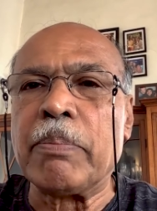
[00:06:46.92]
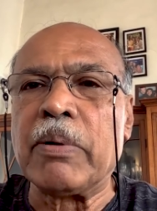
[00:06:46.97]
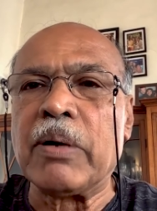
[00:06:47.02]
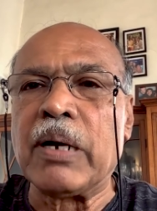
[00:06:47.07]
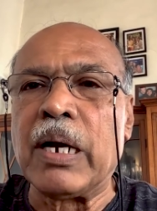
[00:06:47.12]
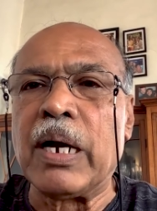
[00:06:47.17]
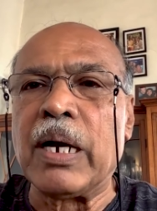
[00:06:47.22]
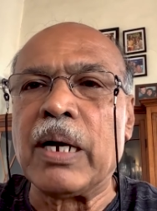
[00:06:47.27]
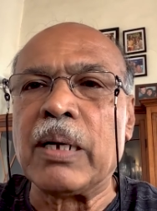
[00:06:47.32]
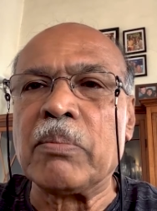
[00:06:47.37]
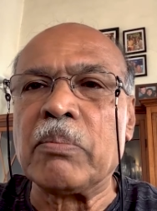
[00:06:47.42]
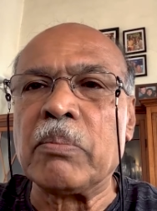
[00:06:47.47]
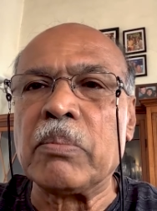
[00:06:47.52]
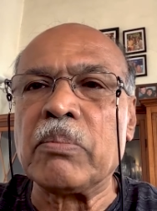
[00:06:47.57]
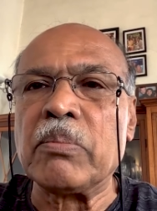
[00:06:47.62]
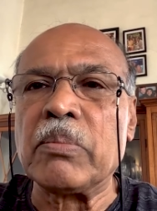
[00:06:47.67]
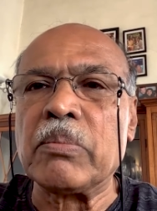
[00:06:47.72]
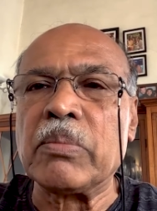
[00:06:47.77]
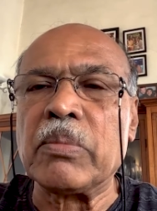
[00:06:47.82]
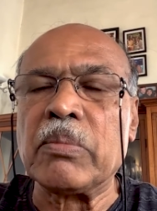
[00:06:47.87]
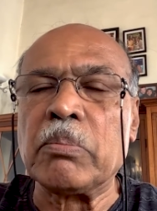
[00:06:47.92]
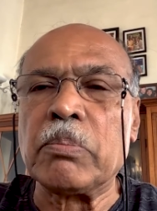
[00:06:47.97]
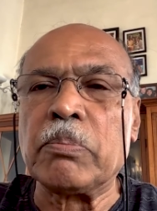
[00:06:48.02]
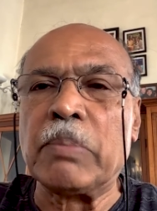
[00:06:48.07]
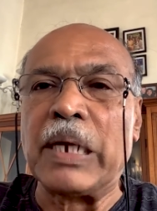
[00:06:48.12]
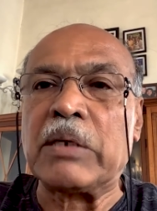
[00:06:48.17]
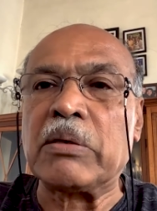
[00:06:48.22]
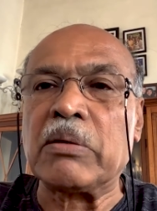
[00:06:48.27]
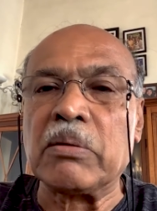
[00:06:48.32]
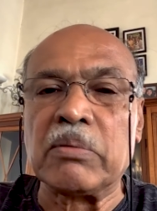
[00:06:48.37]
Um,
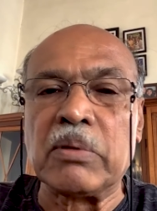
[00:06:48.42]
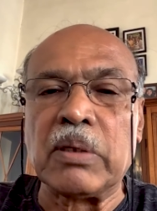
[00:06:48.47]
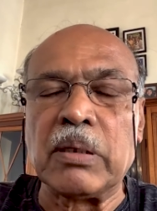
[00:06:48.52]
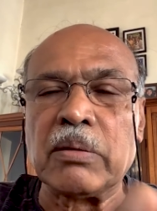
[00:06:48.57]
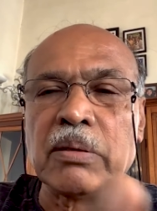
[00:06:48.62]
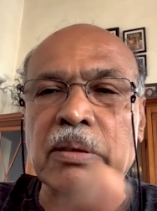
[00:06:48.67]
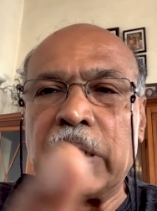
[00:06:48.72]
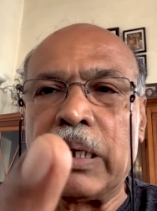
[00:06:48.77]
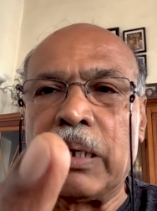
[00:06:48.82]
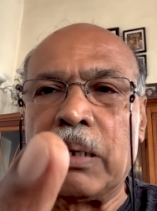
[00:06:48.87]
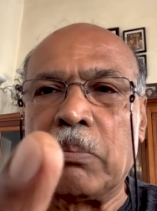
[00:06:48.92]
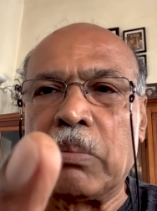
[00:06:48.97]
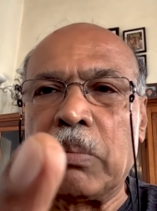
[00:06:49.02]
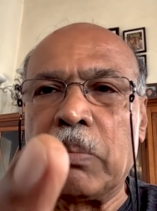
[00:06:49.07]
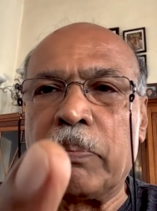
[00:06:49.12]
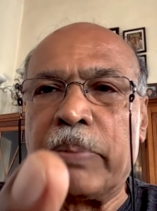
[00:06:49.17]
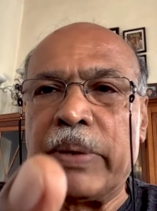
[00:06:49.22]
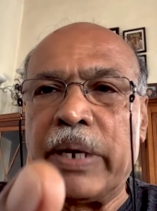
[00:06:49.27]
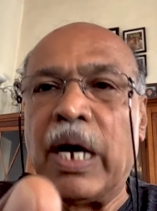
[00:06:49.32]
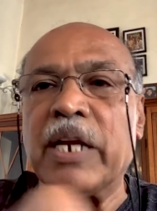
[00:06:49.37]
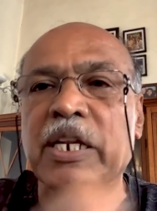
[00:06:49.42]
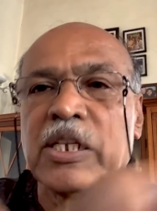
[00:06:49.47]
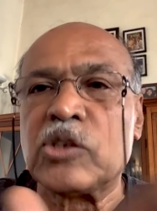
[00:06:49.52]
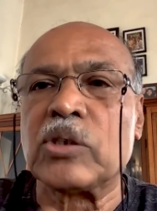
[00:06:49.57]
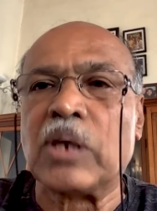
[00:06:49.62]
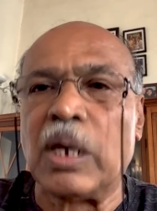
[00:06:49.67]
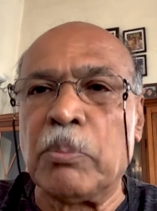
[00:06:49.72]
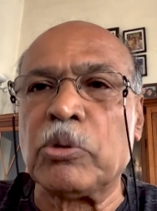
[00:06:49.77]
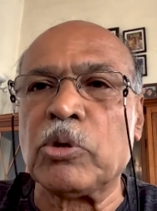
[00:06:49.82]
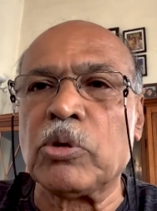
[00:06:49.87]
but Biharis
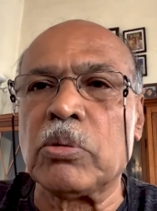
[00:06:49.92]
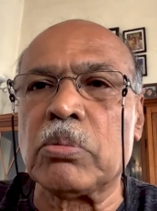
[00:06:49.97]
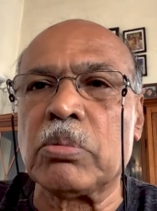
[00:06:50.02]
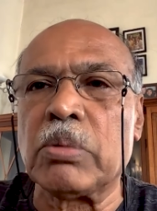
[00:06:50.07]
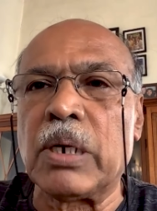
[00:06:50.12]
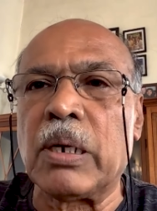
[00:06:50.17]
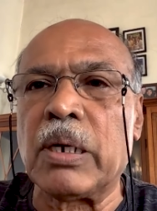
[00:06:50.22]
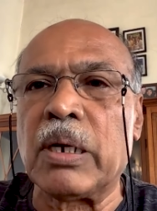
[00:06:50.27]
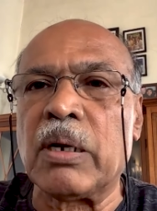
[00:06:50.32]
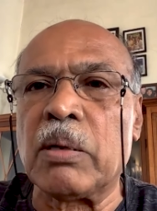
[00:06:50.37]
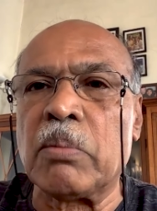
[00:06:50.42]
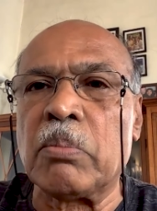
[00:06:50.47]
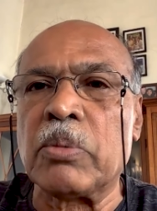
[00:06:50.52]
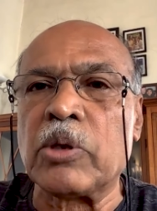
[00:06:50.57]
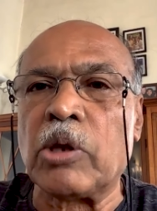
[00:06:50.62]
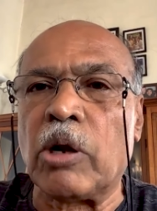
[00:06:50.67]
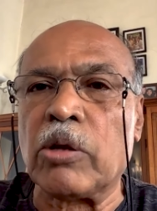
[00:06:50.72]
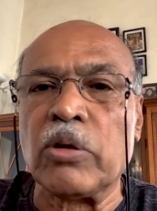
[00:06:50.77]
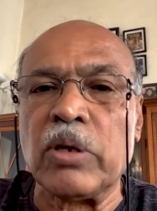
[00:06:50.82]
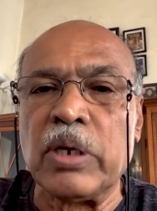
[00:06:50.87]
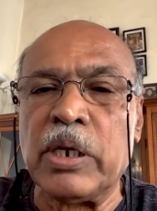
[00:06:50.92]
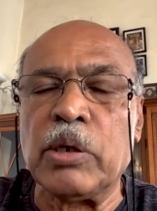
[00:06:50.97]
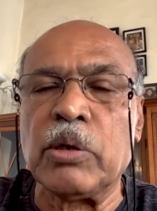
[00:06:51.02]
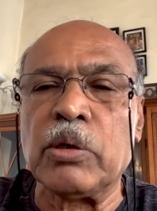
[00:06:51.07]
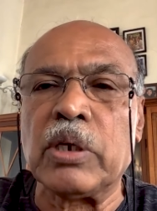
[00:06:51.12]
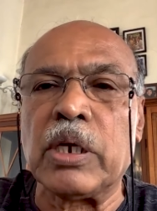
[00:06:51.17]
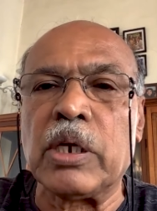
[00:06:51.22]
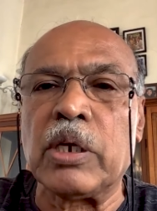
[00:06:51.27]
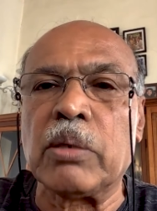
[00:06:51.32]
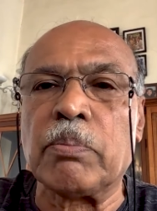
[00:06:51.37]
come to, uh, not only
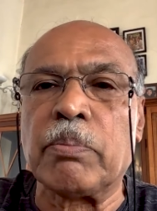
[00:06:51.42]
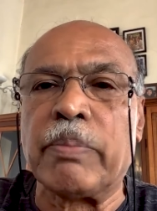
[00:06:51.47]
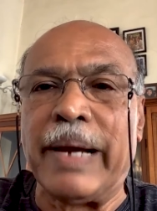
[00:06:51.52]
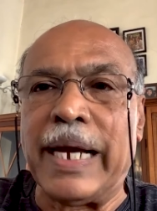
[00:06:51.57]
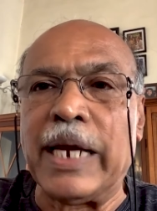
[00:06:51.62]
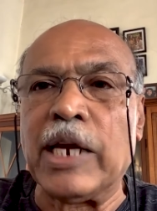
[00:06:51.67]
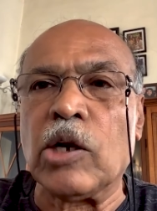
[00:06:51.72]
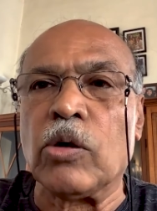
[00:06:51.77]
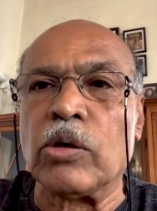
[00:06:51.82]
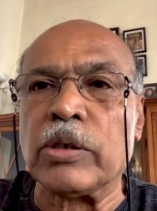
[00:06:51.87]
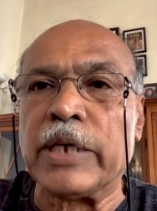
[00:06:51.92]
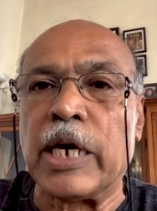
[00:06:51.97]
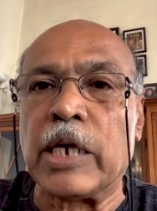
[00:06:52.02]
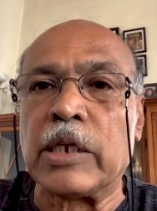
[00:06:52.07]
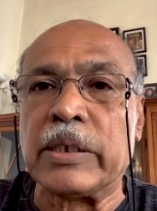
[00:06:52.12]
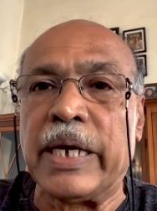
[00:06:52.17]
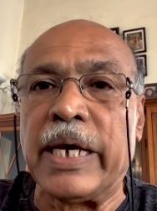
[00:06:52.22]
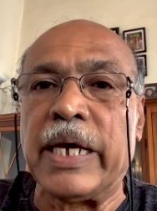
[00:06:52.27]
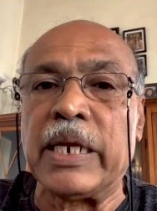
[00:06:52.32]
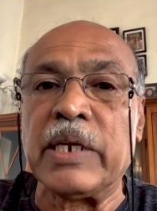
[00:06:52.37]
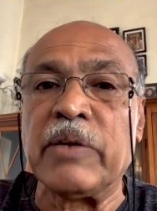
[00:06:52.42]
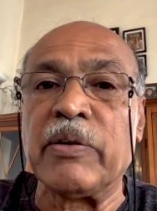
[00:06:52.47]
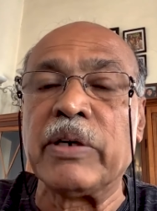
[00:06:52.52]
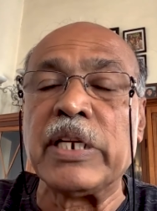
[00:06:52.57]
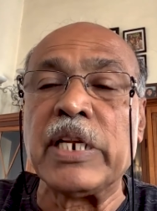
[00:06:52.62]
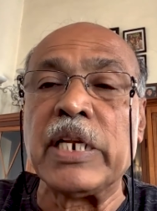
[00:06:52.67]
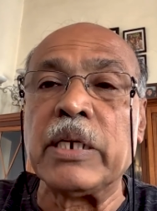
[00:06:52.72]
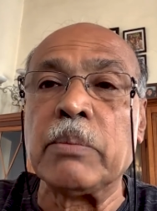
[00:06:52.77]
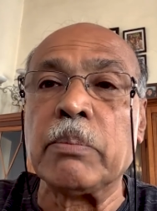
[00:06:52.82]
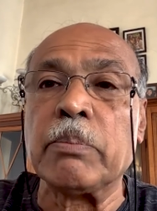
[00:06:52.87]
in Bangalore, they are there even
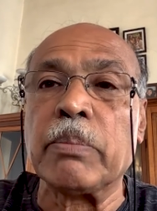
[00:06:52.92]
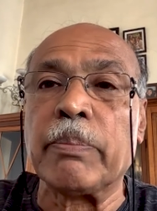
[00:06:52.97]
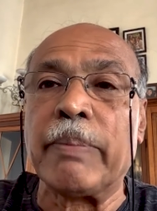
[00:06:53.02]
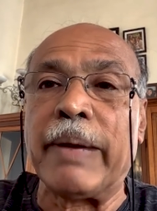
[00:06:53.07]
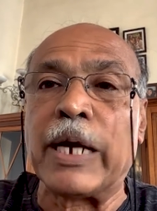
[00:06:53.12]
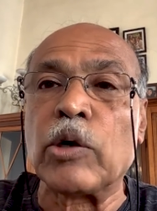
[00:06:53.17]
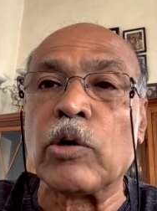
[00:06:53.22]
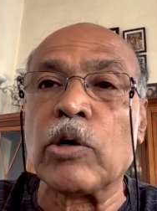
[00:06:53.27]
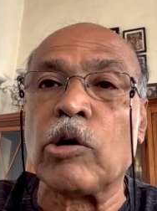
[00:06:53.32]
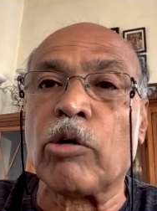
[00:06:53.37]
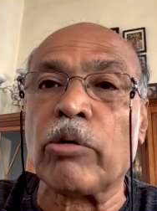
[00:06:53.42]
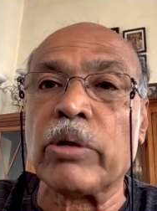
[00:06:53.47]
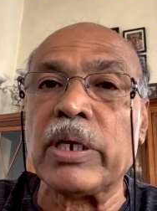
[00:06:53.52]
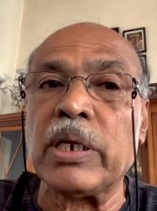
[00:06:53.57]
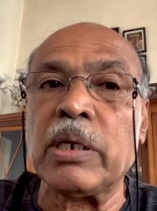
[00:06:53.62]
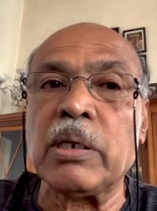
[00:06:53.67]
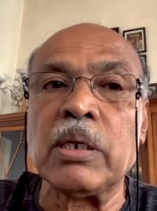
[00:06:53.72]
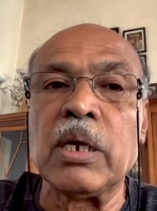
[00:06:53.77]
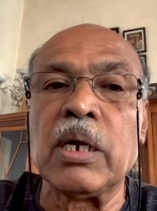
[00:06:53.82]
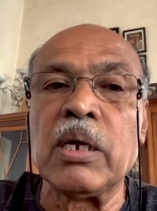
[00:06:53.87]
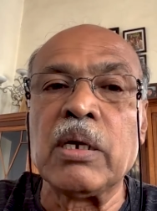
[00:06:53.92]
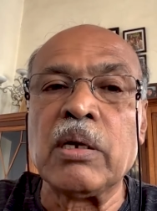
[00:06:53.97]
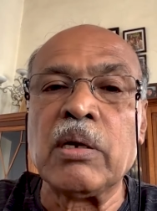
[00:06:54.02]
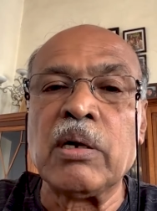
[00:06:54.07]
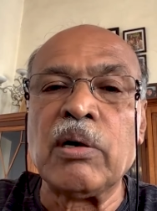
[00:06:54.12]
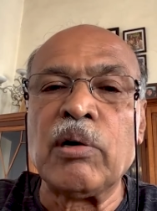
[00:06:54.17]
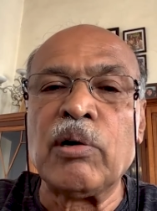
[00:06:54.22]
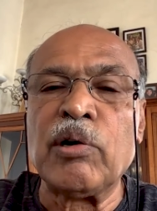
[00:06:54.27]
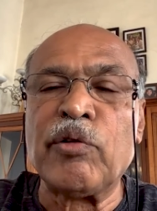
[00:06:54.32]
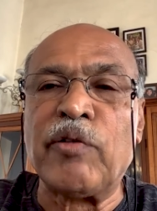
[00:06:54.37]
in Bangalore, not only in
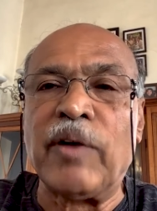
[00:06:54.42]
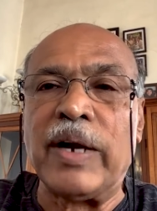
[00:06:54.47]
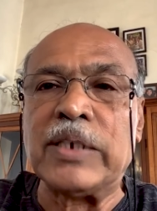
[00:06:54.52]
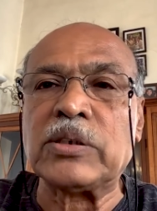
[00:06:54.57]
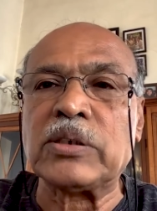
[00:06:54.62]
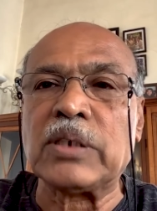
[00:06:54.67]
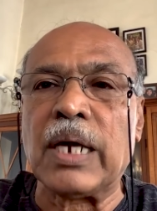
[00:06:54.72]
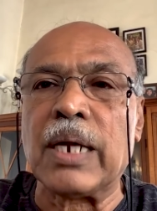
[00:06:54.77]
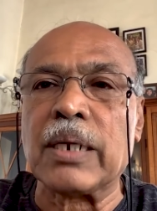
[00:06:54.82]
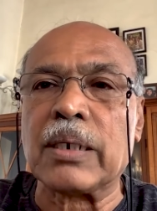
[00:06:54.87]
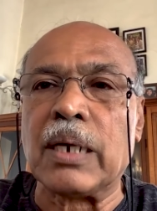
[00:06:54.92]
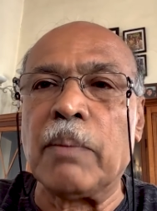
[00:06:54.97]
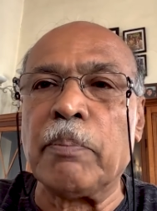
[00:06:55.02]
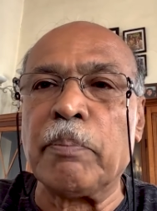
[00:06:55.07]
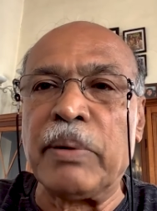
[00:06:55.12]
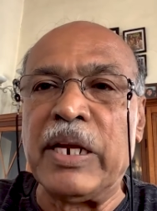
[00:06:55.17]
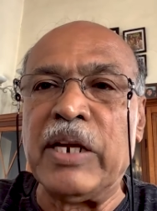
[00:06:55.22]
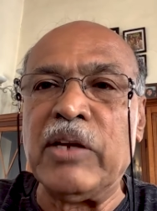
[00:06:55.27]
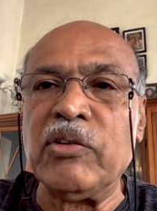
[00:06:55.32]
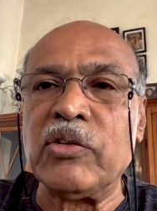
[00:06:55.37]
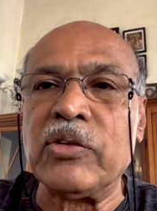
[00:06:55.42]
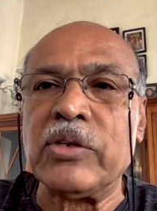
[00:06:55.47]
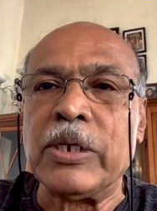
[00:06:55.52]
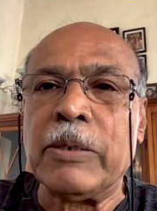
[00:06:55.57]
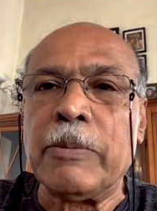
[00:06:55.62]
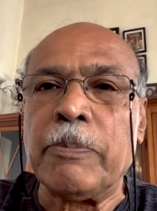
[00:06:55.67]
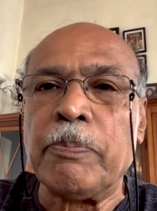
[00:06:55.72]
five-star companies